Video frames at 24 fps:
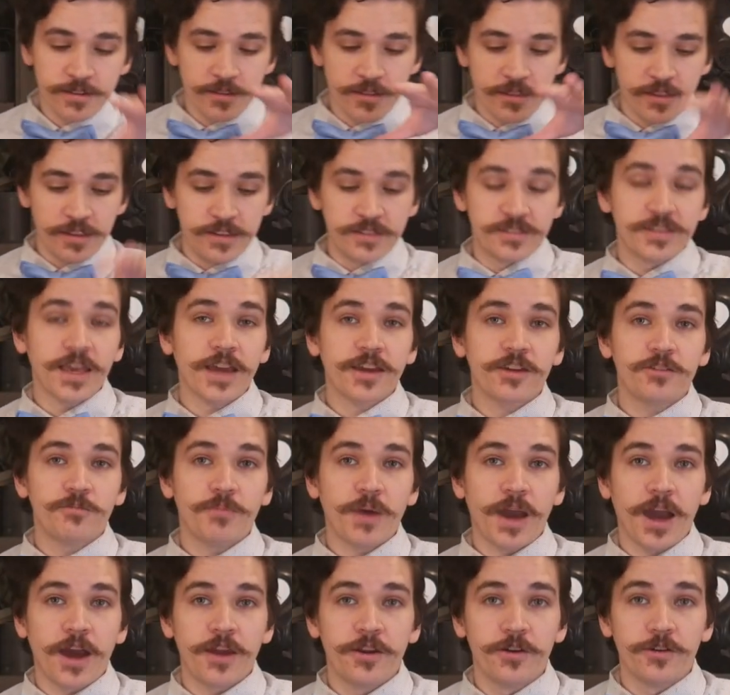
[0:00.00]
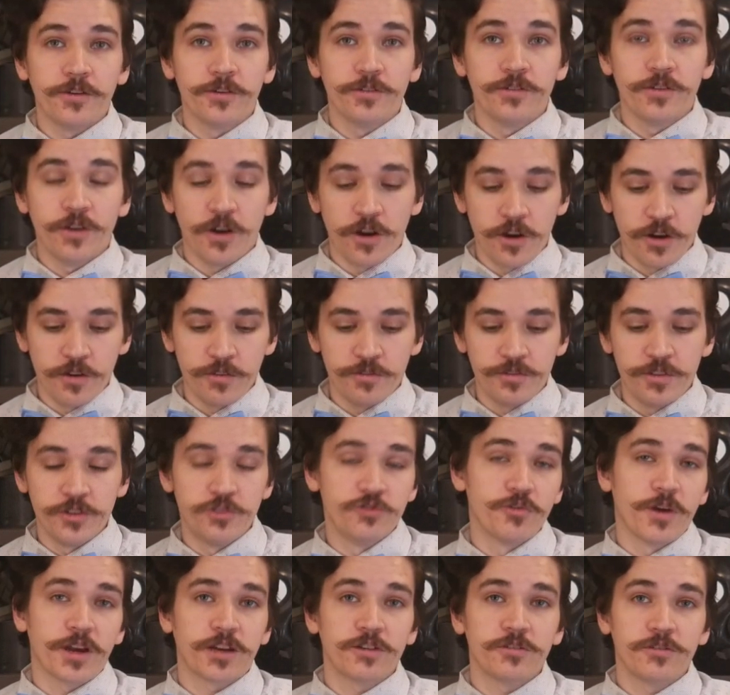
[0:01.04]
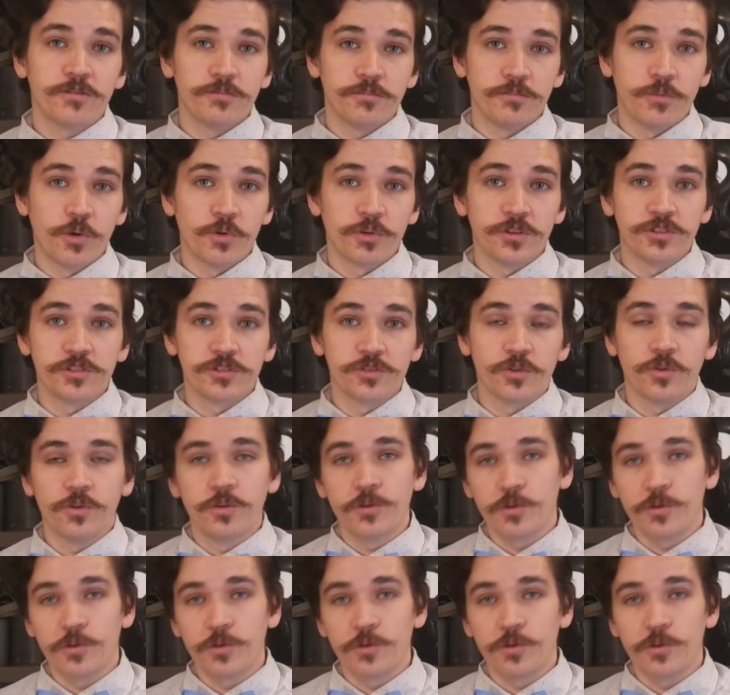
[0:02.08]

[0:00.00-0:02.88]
the second pattern of the direct molded sole,